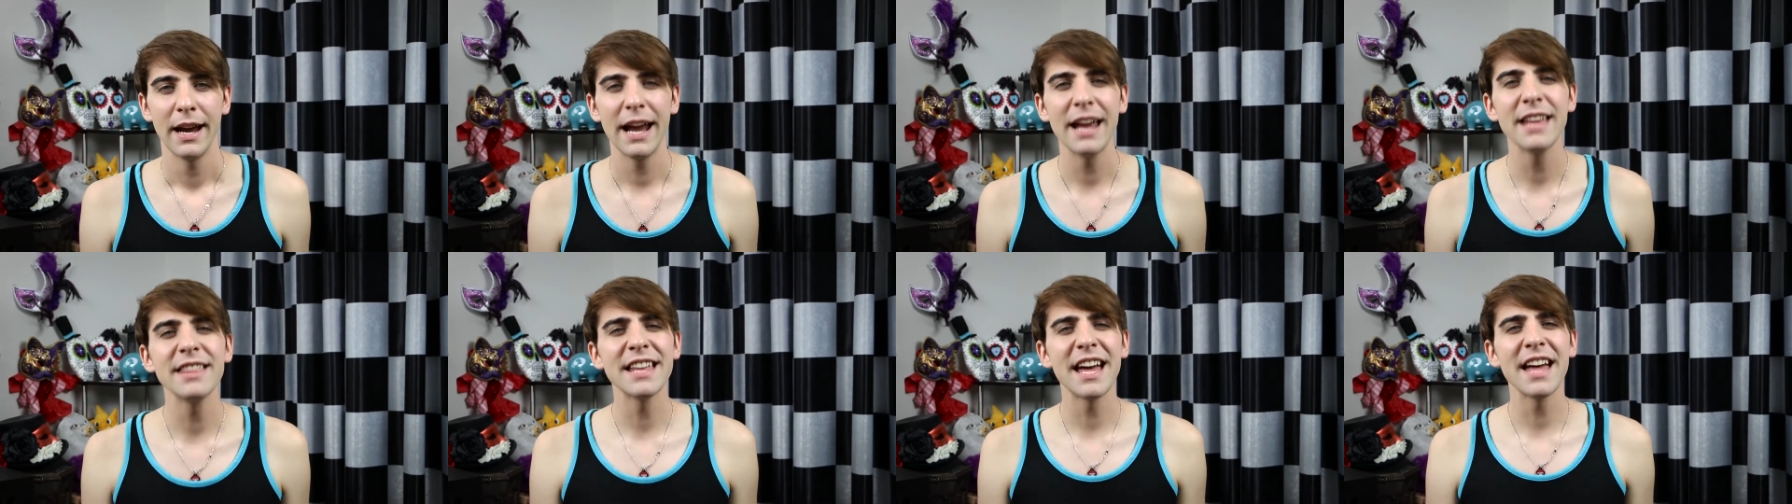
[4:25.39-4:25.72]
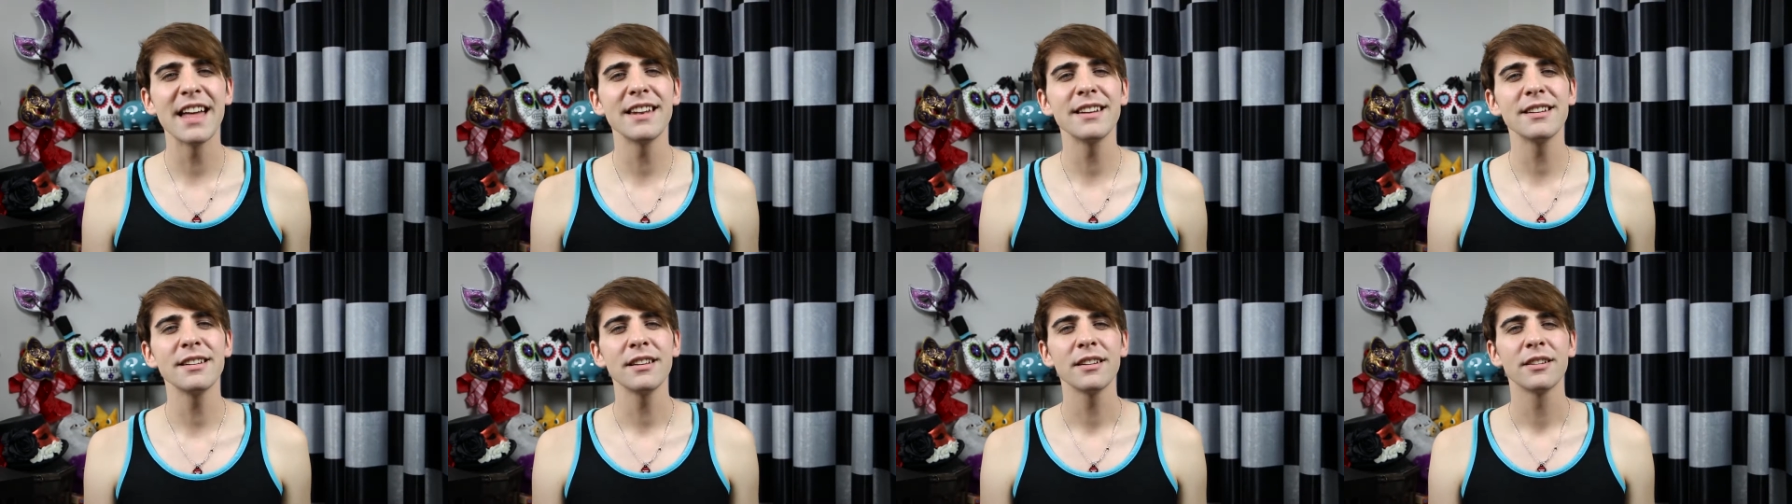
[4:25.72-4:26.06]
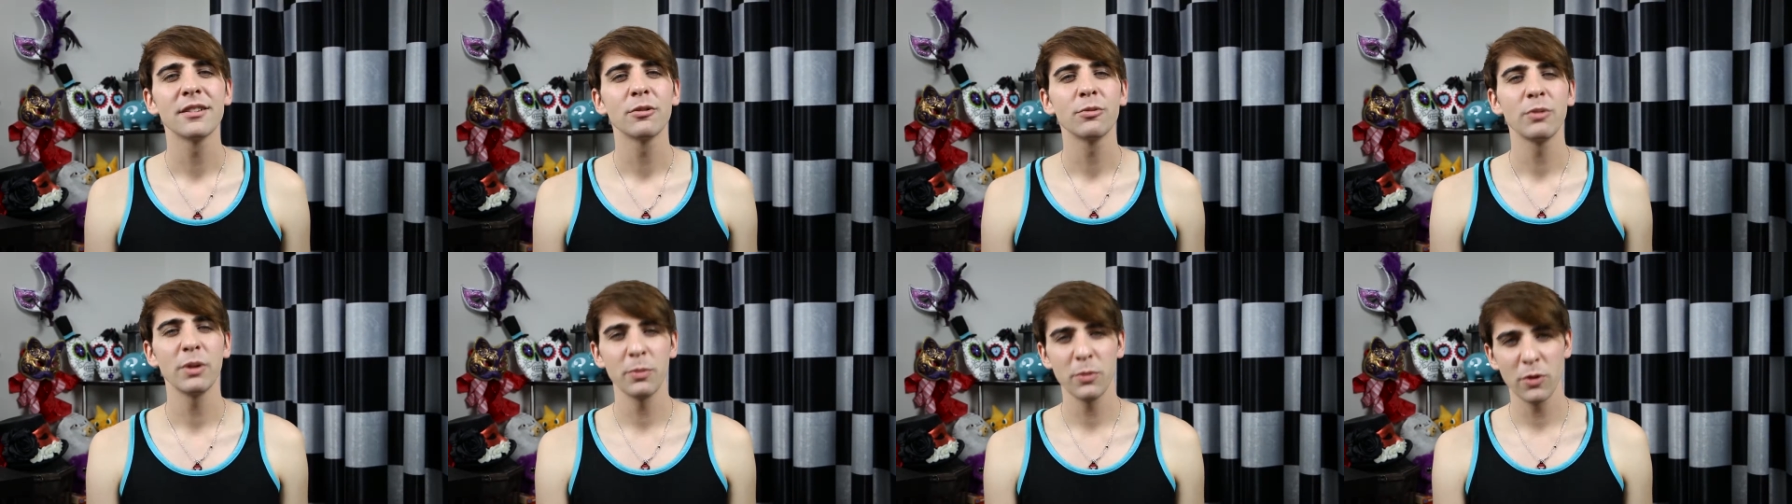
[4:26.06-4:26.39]
And then
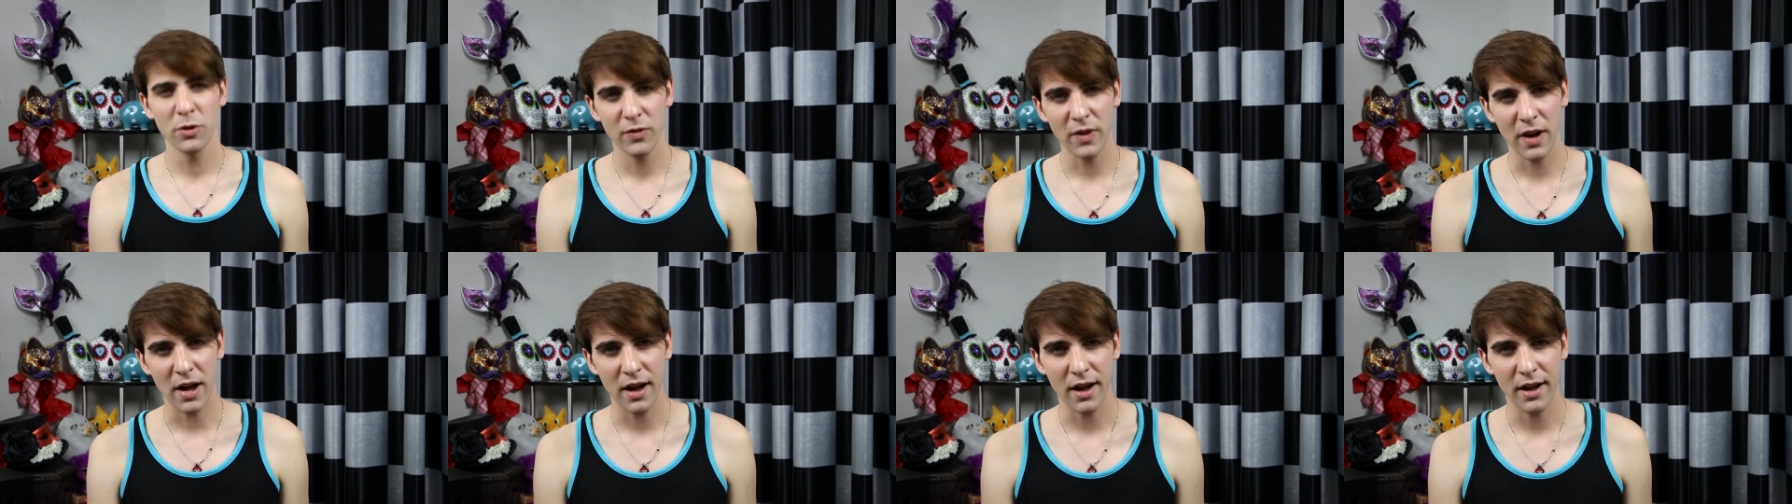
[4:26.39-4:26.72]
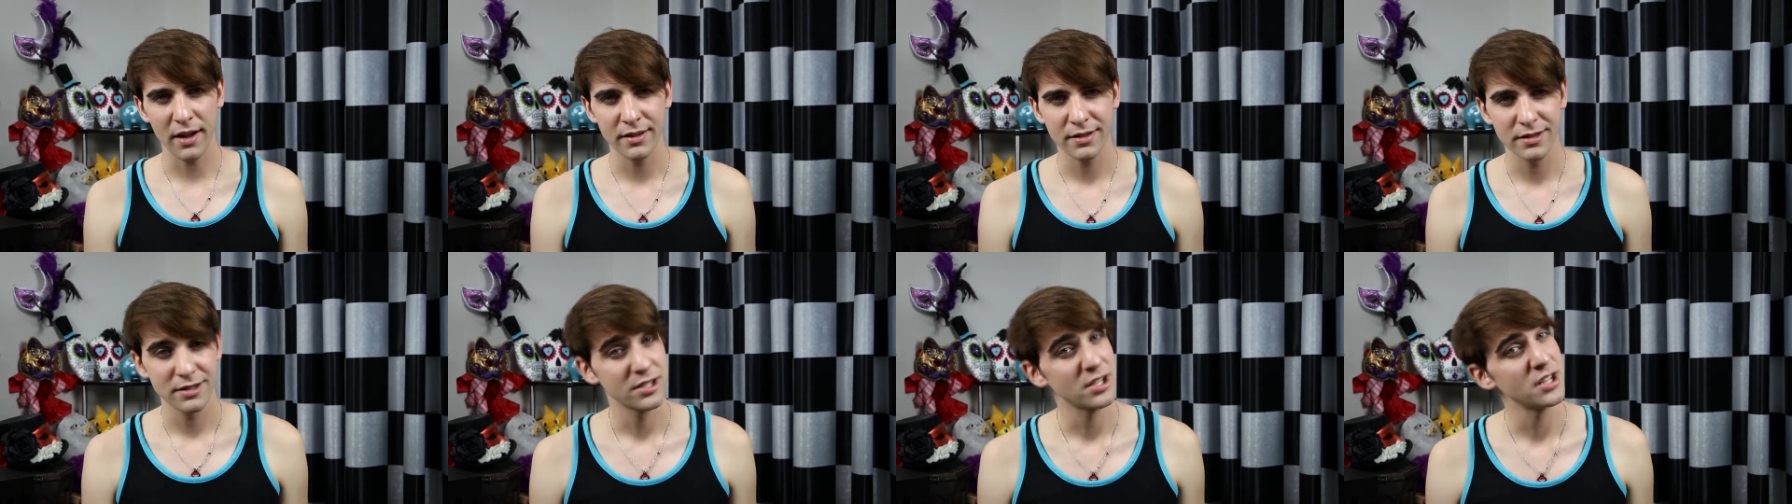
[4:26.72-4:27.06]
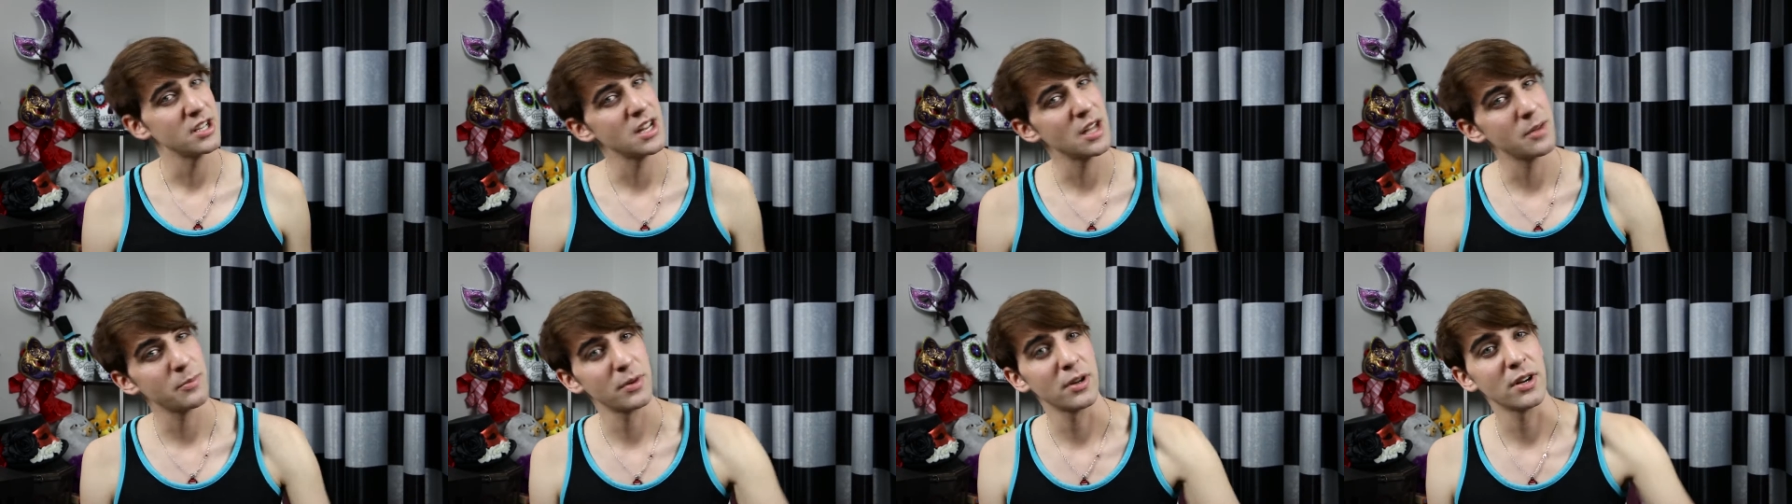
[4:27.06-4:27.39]
we move on to
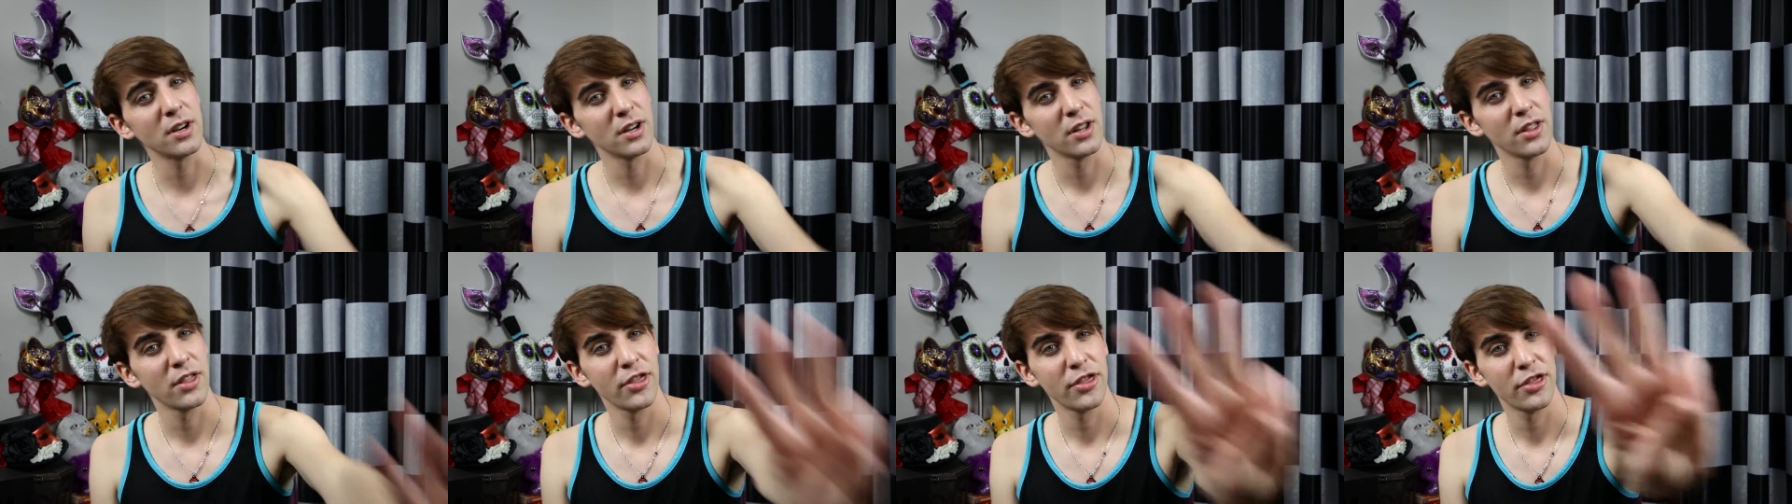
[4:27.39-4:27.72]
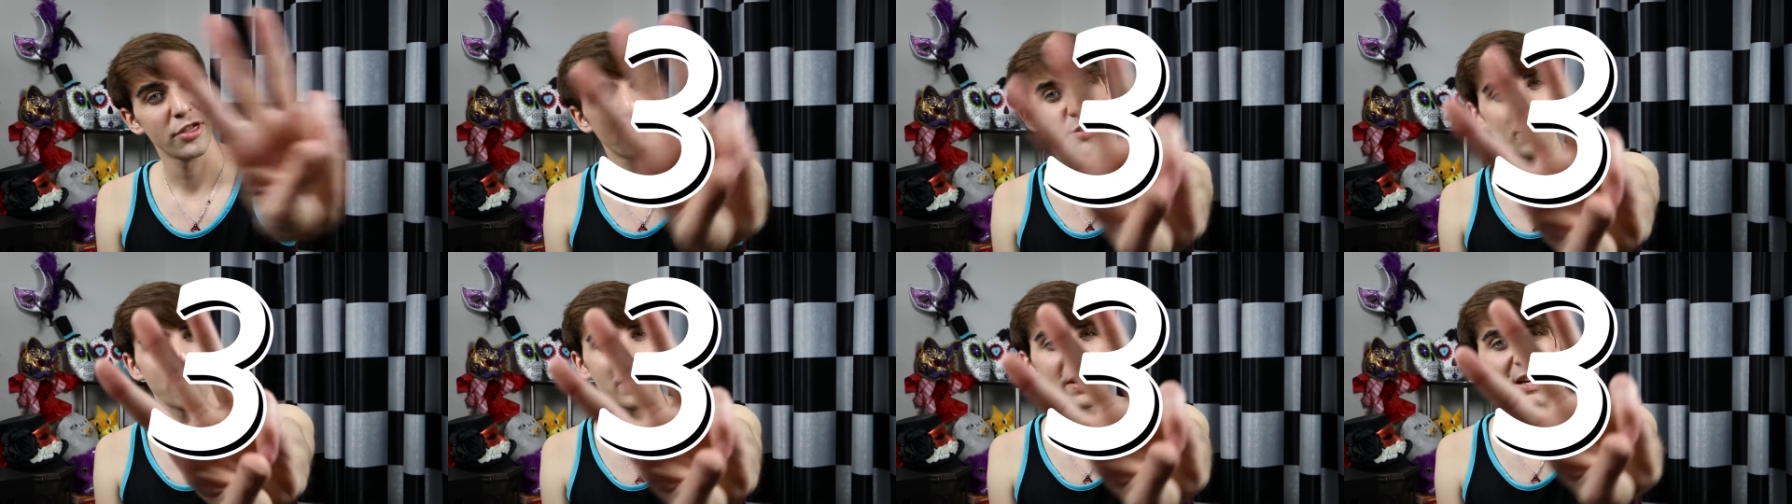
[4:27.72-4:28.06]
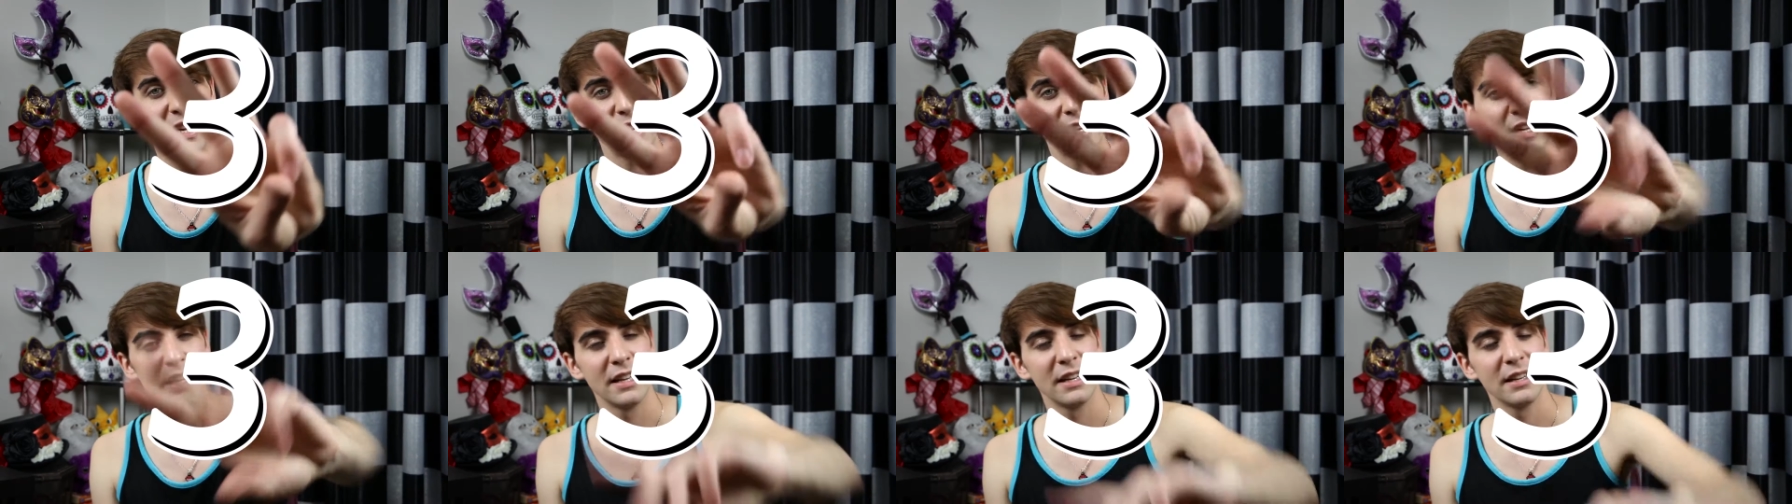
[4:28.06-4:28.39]
number
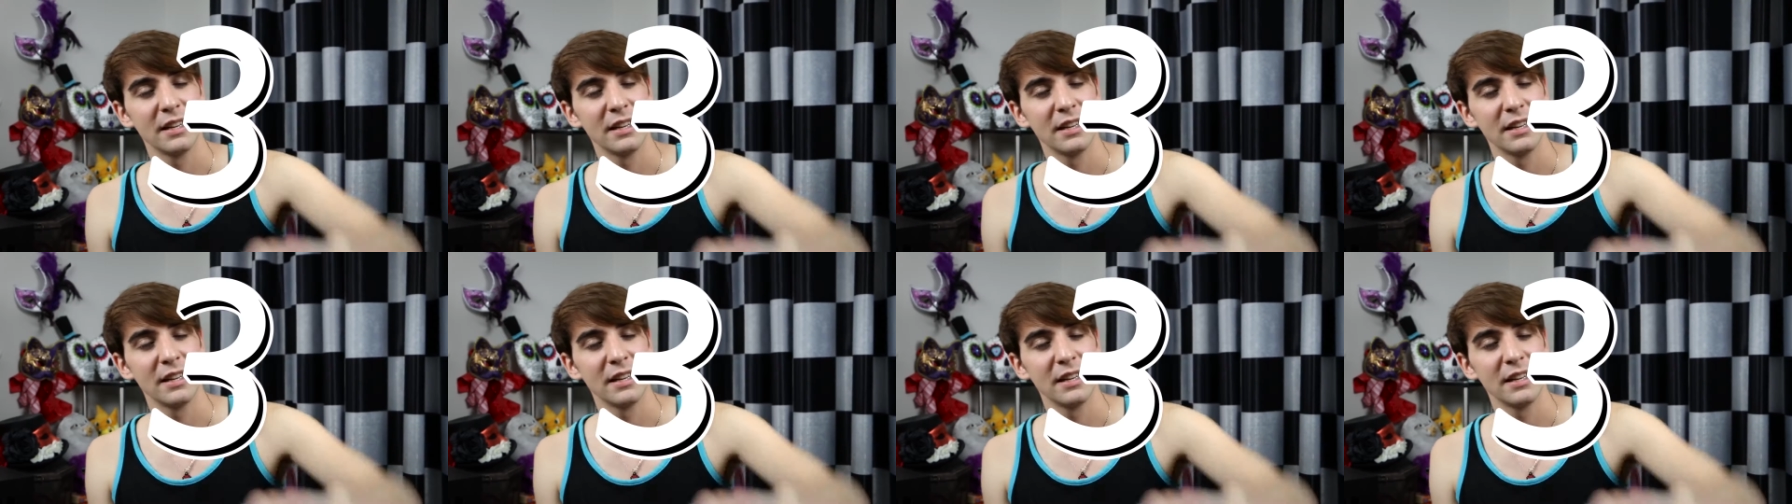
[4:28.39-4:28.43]
three.